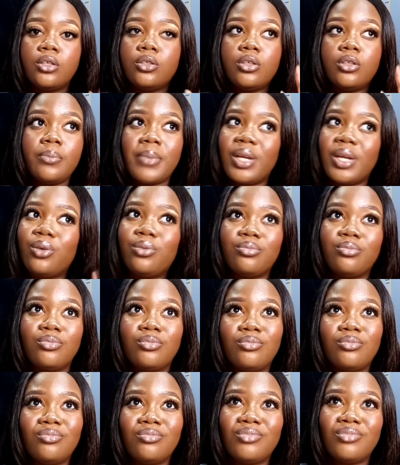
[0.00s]
they
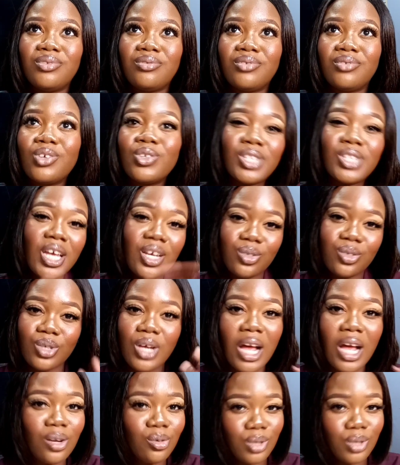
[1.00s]
will tell you to
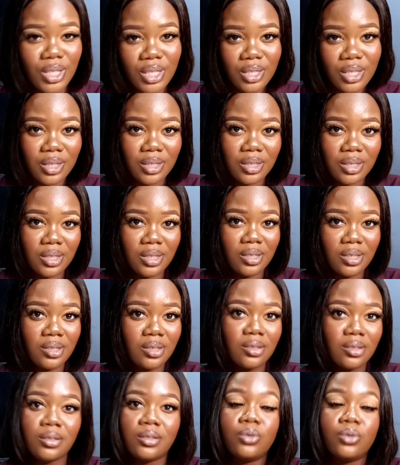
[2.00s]
go and loosen it.
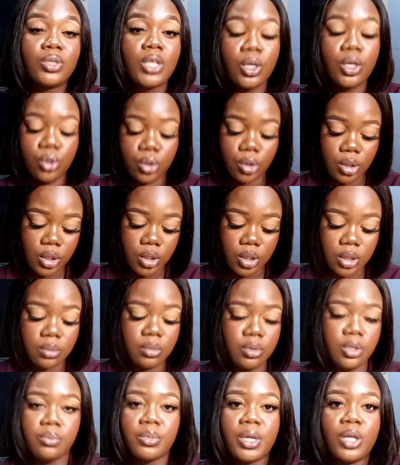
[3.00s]
They will tell you to loosen
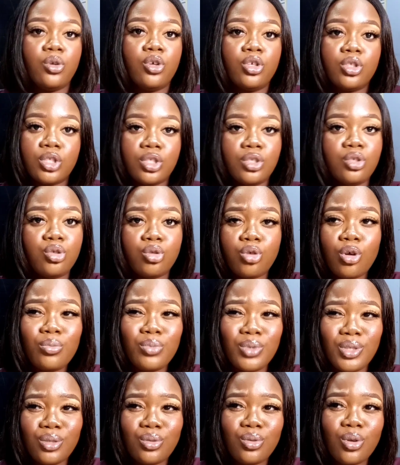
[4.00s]
it. They might not
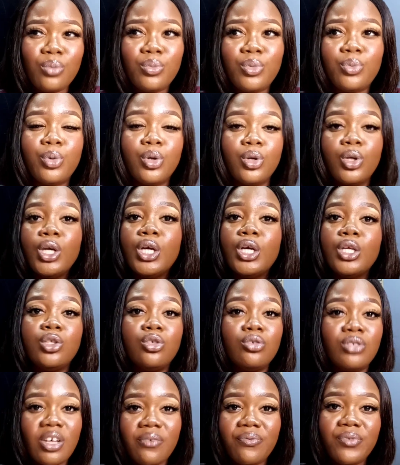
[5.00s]
disturb you, but
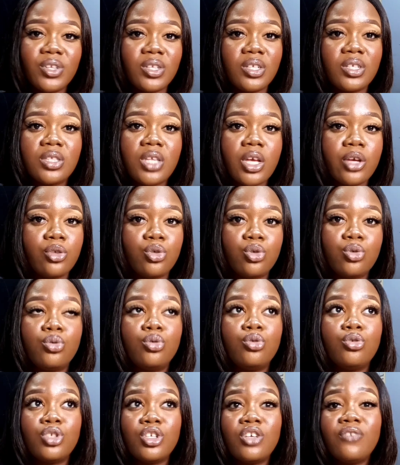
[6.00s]
they'll definitely tell you to
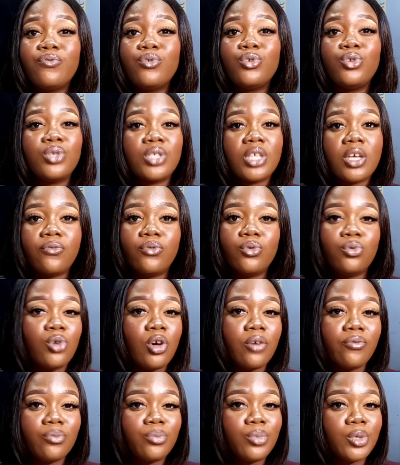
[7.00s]
loosen. Even yourself, you'll
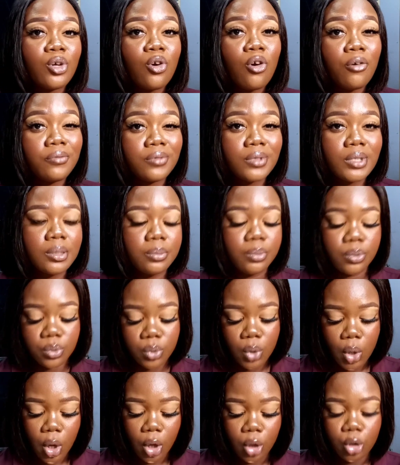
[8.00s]
not even be comfortable.
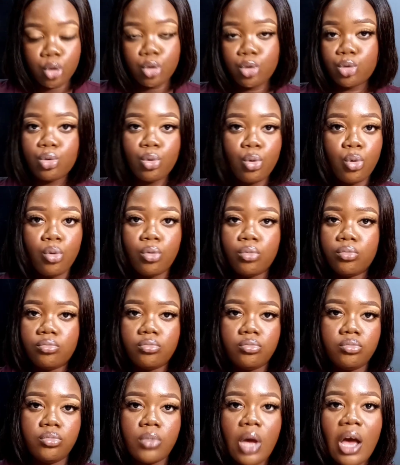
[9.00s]
So
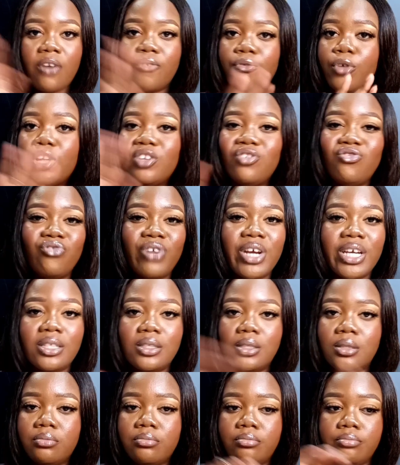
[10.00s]
avoid
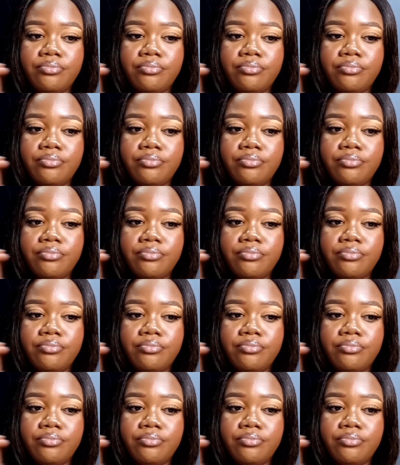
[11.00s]
red,